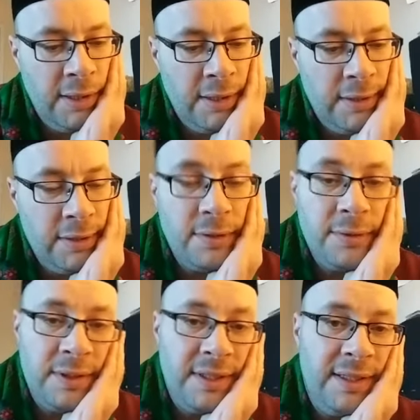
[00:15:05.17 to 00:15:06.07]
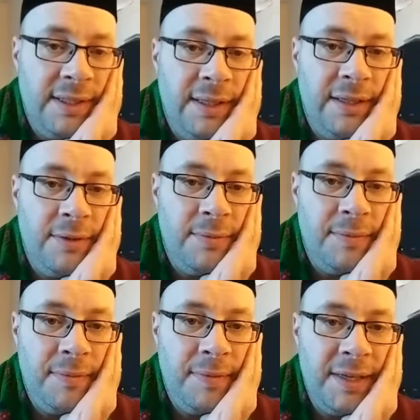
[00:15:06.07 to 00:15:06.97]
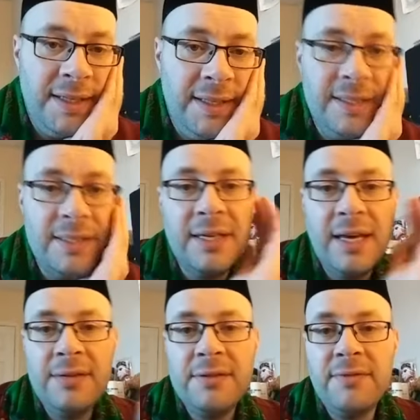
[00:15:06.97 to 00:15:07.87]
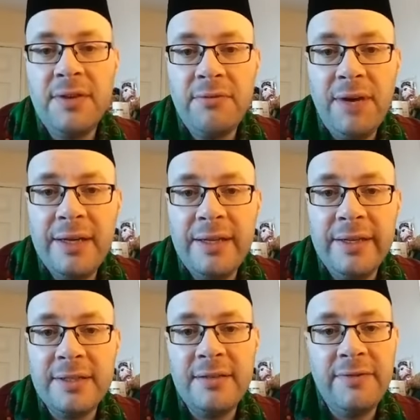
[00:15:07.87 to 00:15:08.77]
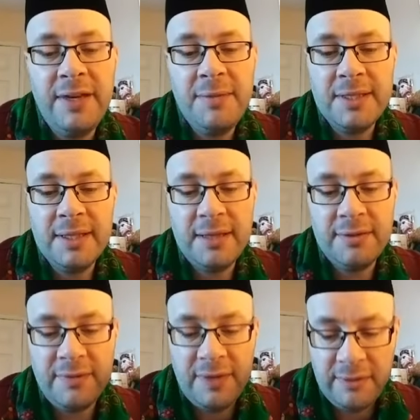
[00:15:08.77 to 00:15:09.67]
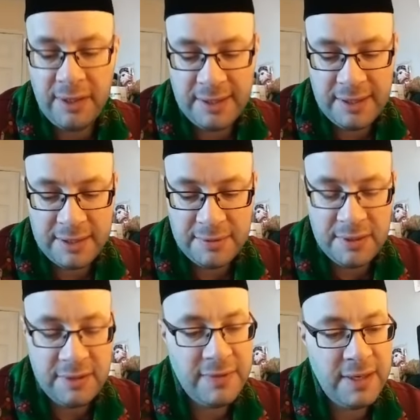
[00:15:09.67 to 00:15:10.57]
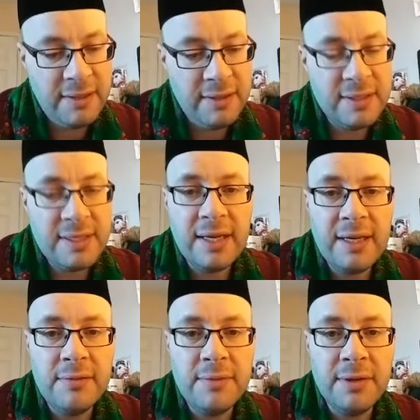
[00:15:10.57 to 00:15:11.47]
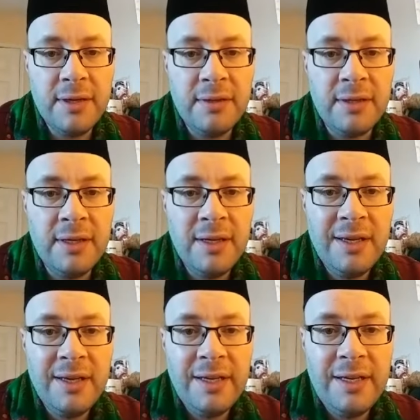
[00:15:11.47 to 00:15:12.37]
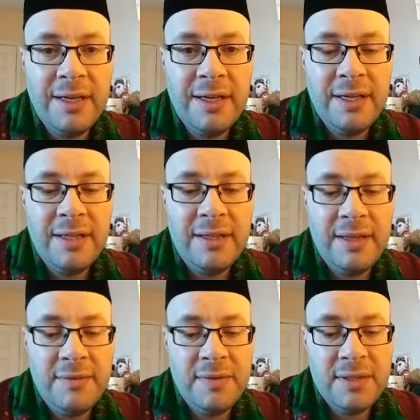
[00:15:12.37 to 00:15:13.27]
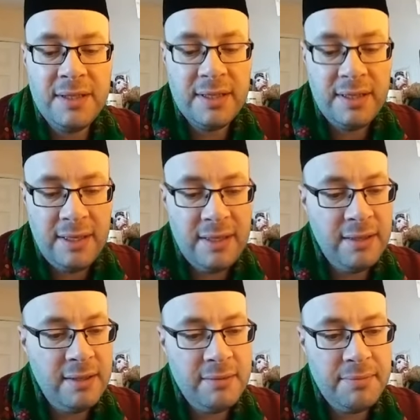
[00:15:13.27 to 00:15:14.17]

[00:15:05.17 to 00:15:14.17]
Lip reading: So you see, you know, back in this account of Heraclius, this famous account of Heraclius, which is found in Sahih al-Bukhari, there is a clear